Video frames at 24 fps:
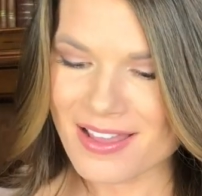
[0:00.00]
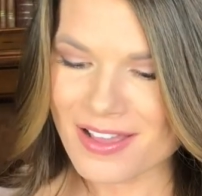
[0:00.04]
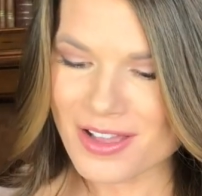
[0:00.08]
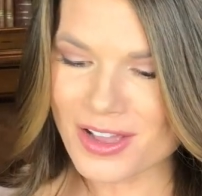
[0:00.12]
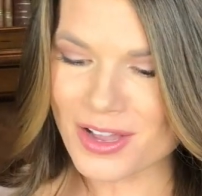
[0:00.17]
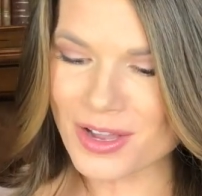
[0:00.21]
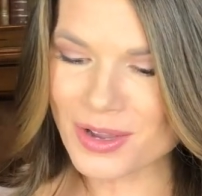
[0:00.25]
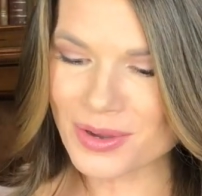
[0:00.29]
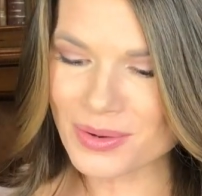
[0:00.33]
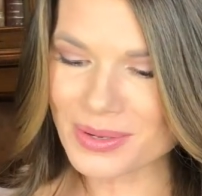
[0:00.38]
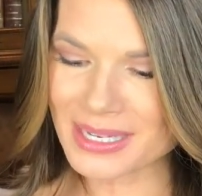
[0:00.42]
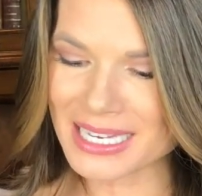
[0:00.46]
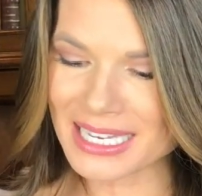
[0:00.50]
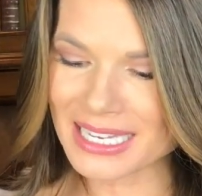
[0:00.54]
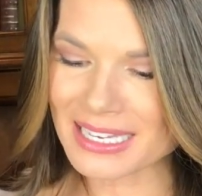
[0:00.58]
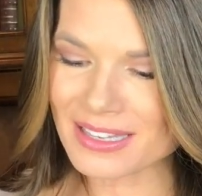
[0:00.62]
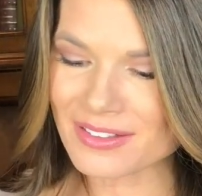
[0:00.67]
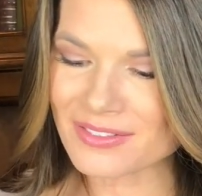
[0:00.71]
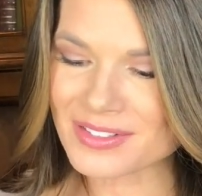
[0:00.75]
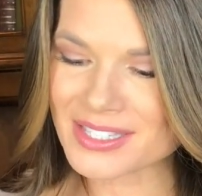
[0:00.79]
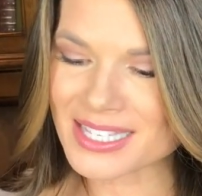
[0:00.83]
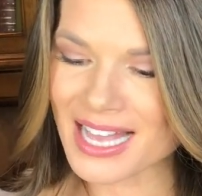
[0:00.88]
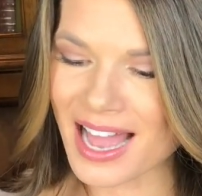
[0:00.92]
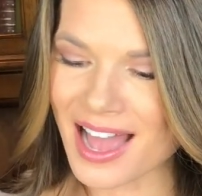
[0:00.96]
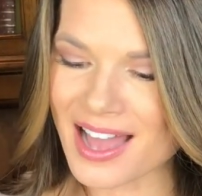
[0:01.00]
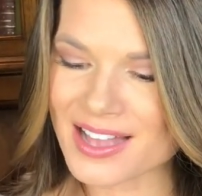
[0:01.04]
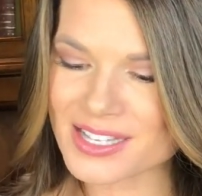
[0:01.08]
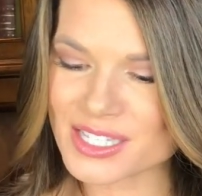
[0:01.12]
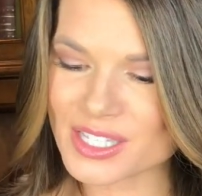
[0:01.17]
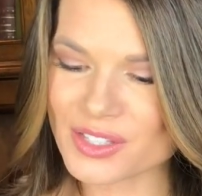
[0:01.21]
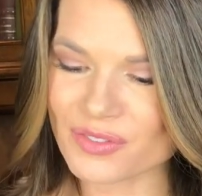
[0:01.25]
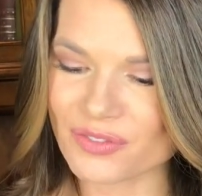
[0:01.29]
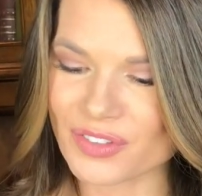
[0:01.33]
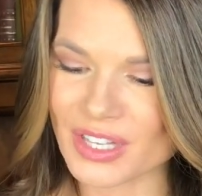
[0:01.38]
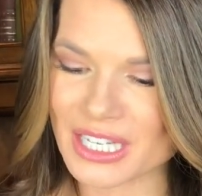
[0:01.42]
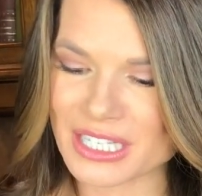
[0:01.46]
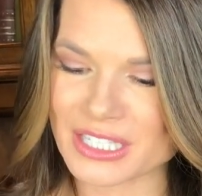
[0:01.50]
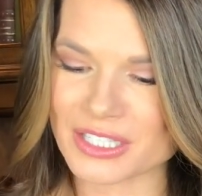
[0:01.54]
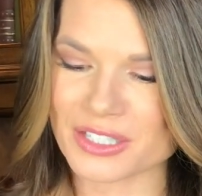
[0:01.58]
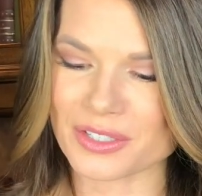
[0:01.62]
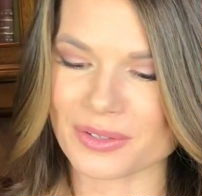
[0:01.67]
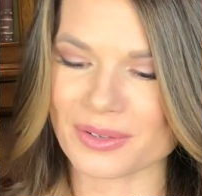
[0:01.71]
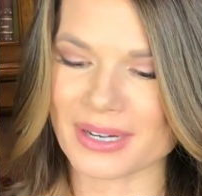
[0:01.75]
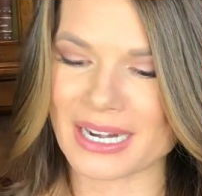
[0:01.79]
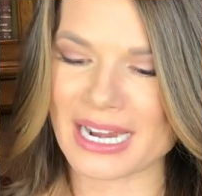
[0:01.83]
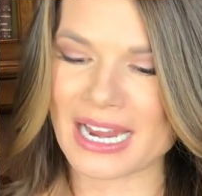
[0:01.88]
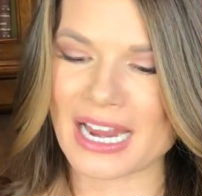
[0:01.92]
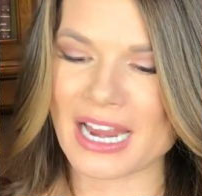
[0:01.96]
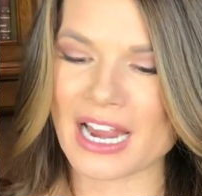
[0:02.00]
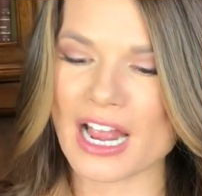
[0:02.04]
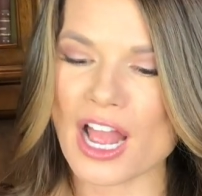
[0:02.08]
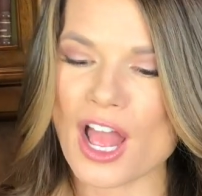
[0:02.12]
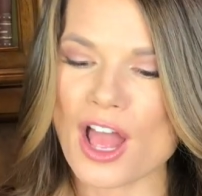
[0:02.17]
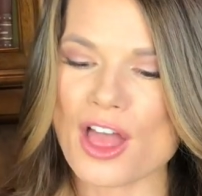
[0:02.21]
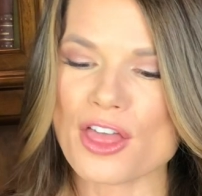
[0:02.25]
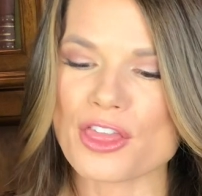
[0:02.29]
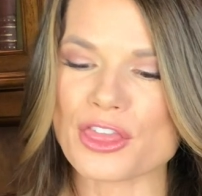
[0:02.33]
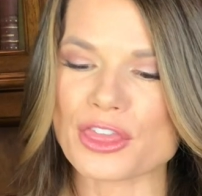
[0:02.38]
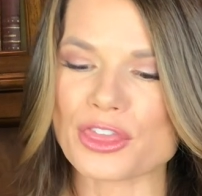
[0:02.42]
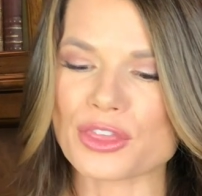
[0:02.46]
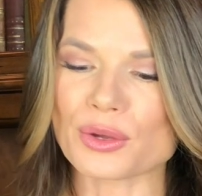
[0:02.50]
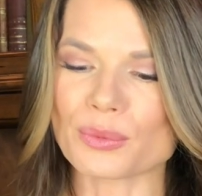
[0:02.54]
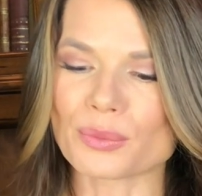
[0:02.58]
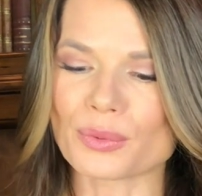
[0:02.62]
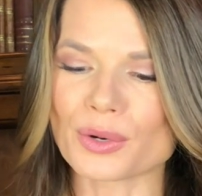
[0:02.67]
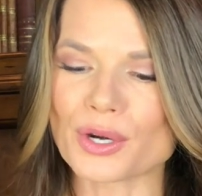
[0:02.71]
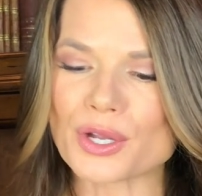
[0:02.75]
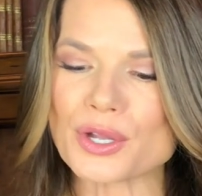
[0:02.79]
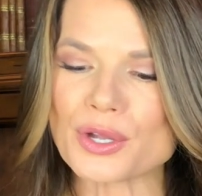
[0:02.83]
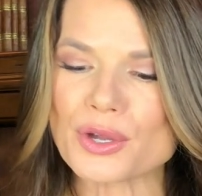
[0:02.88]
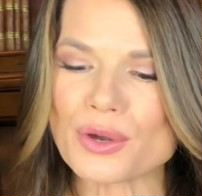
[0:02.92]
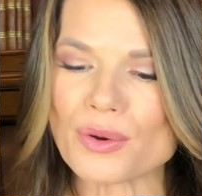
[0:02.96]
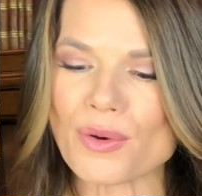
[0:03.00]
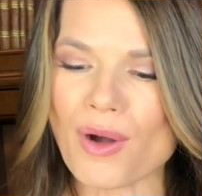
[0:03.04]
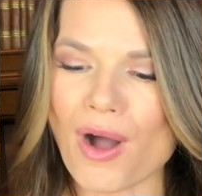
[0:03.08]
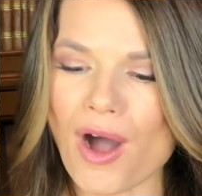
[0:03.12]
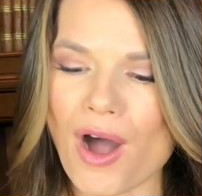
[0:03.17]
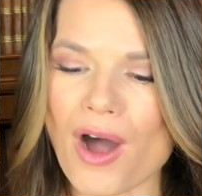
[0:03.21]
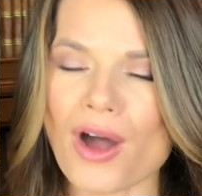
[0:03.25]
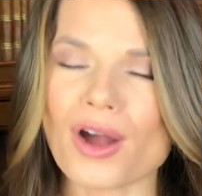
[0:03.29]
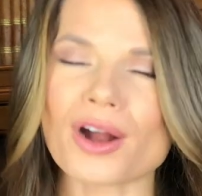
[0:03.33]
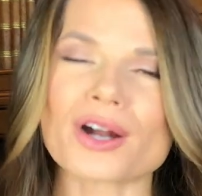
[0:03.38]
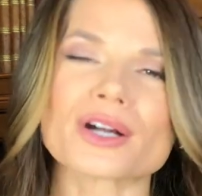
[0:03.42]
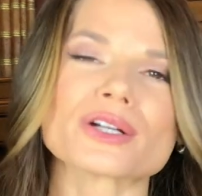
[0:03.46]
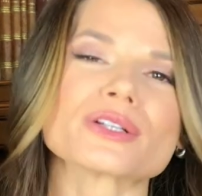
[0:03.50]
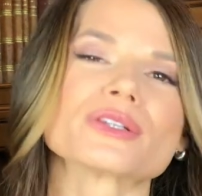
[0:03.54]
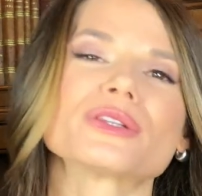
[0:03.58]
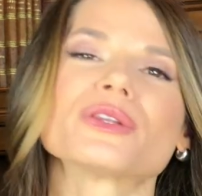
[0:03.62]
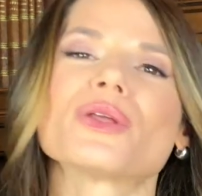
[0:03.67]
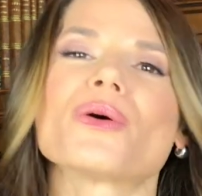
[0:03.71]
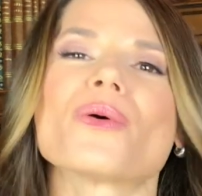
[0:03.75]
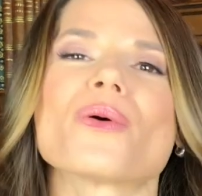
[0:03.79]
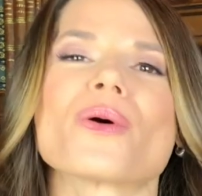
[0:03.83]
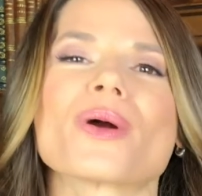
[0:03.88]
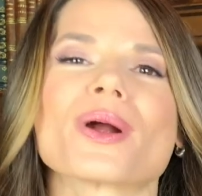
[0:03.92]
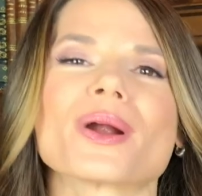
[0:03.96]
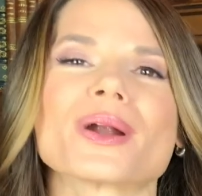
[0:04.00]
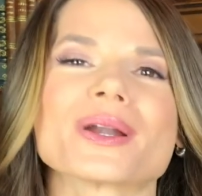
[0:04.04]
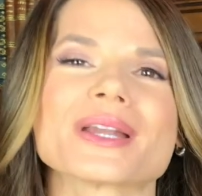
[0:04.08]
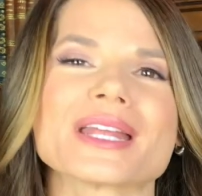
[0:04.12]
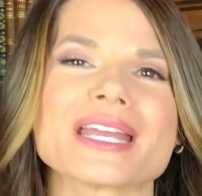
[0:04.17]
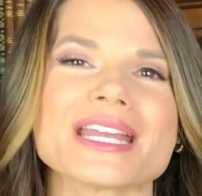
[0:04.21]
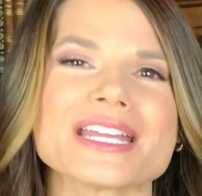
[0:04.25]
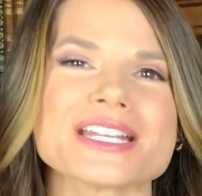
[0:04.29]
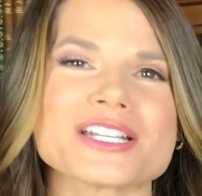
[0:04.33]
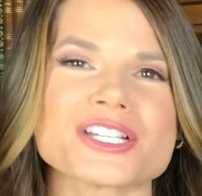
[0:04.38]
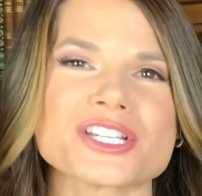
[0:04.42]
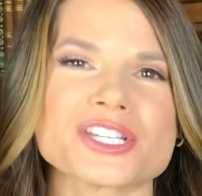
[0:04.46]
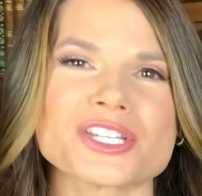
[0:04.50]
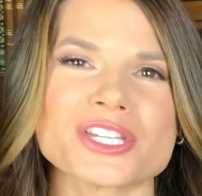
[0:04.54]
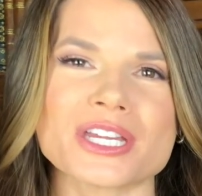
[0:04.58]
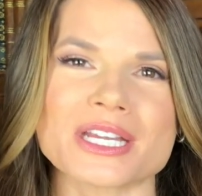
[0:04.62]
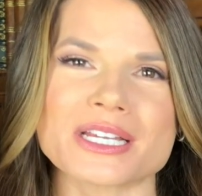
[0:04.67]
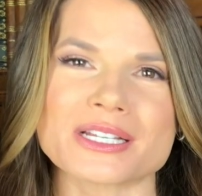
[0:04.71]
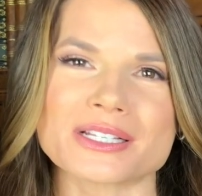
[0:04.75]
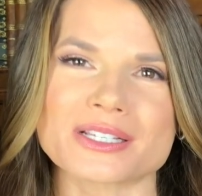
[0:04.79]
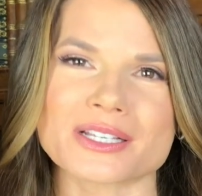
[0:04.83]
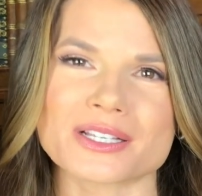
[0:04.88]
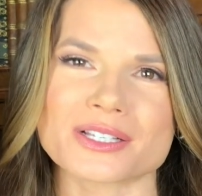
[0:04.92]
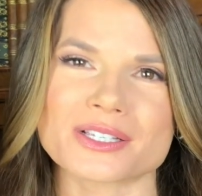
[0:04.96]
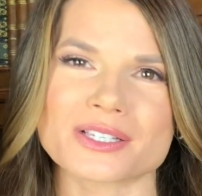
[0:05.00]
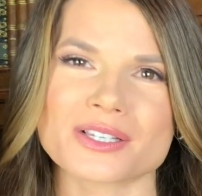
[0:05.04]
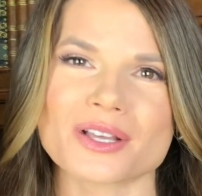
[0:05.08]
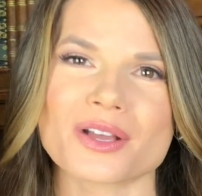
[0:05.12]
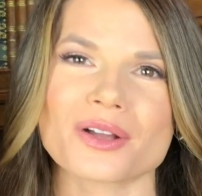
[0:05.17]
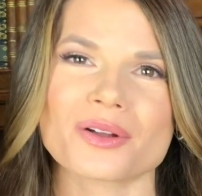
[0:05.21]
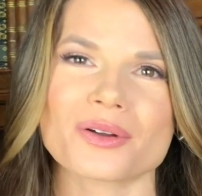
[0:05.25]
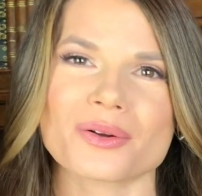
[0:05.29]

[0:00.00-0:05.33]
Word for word: who gives us victory through our Lord Jesus